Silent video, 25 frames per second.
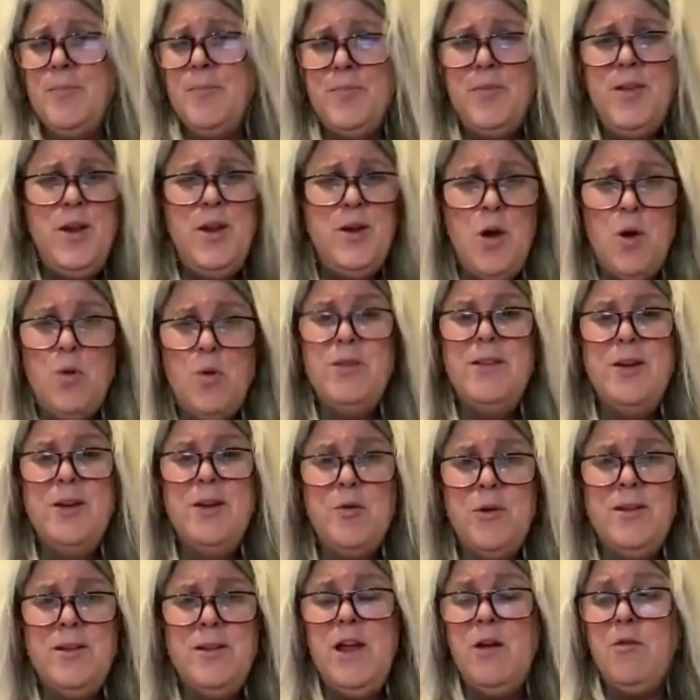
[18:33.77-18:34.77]

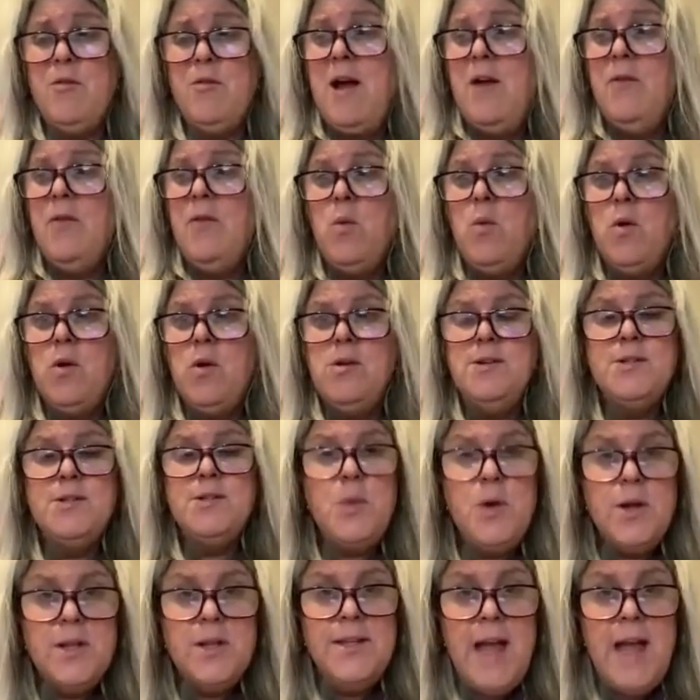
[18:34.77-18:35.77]
literally around the world.
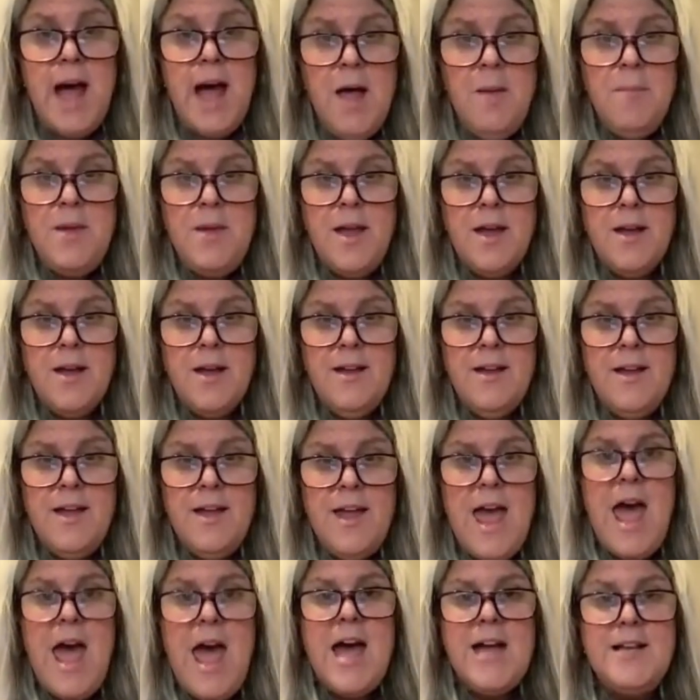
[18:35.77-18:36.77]
Well, Namia
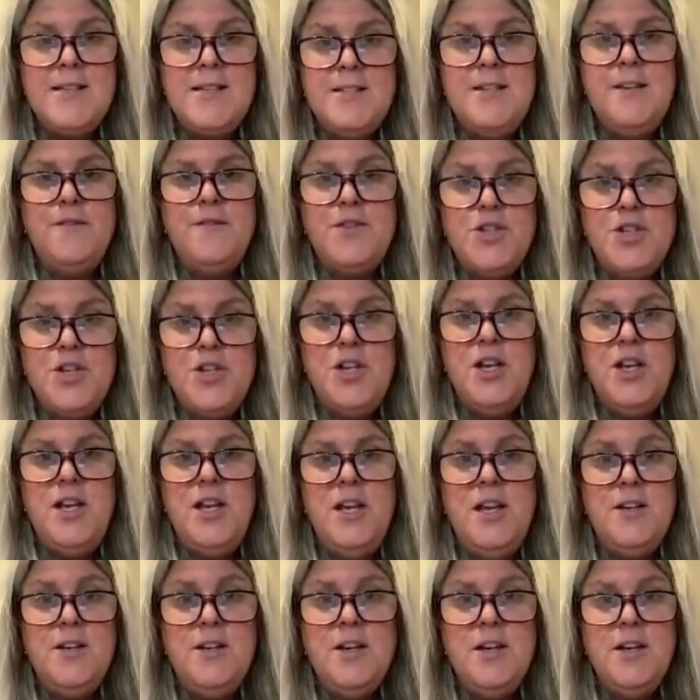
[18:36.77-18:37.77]
asked if
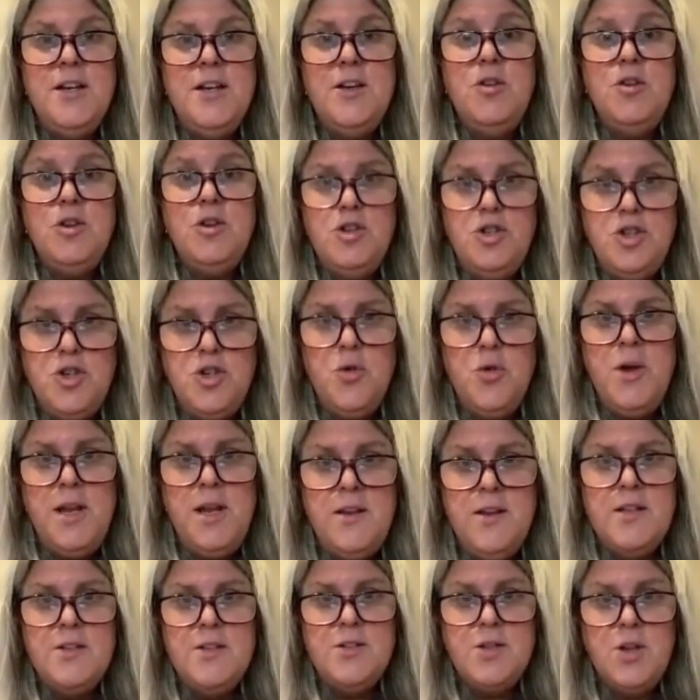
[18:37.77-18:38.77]
she could
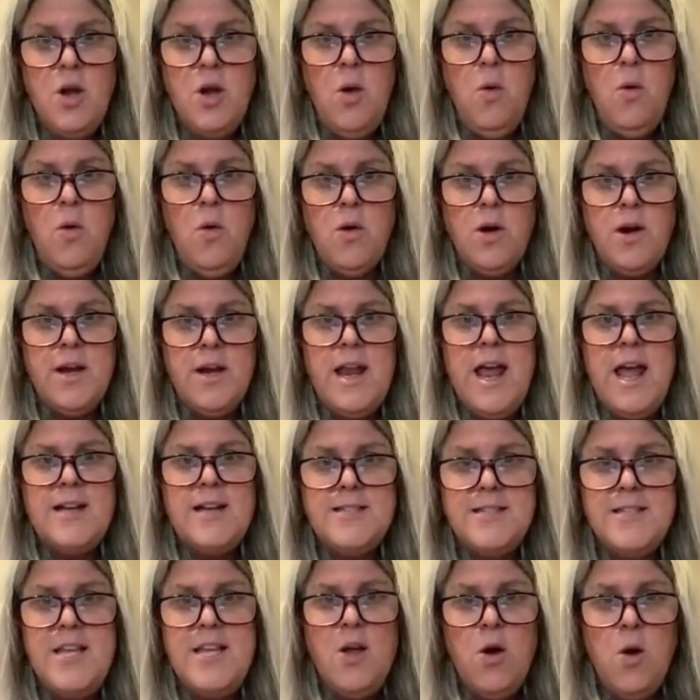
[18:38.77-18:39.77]
join this cohort
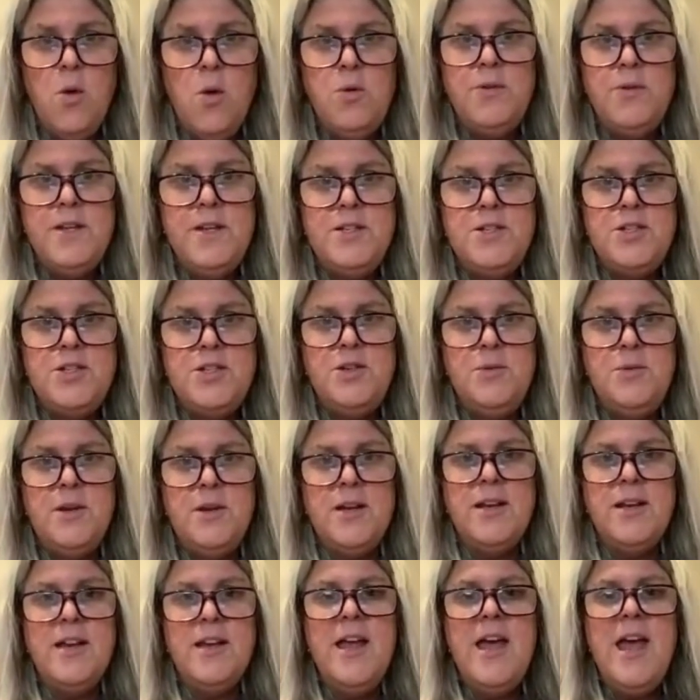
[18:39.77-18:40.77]
as the only
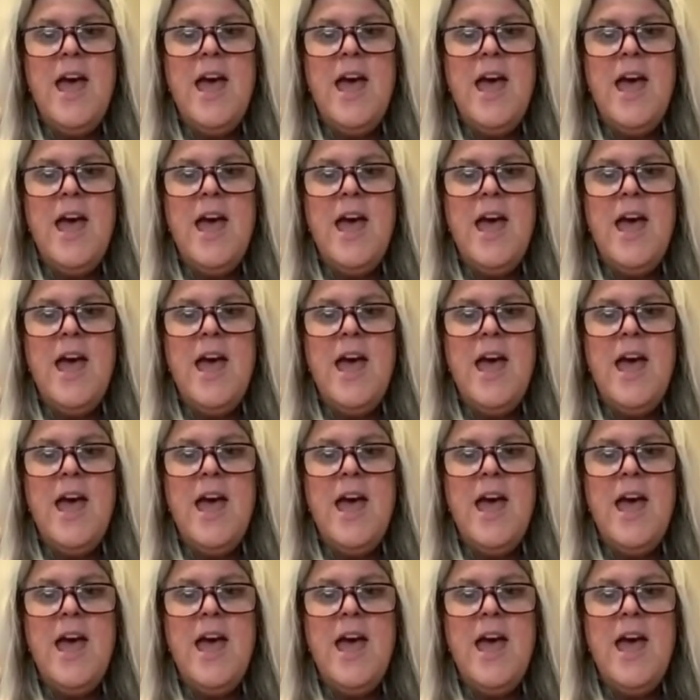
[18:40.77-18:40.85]
student.